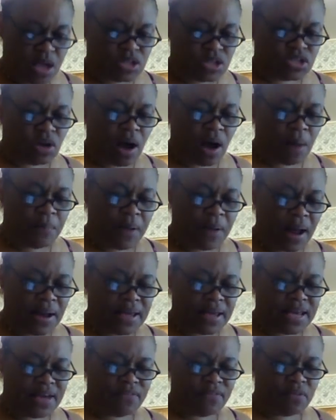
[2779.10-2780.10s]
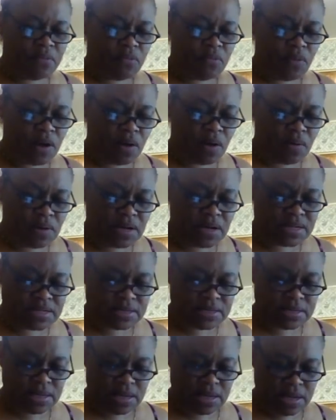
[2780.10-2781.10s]
So I'll probably give them. Well,
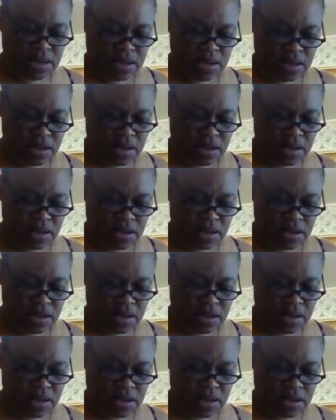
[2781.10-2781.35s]
let's see.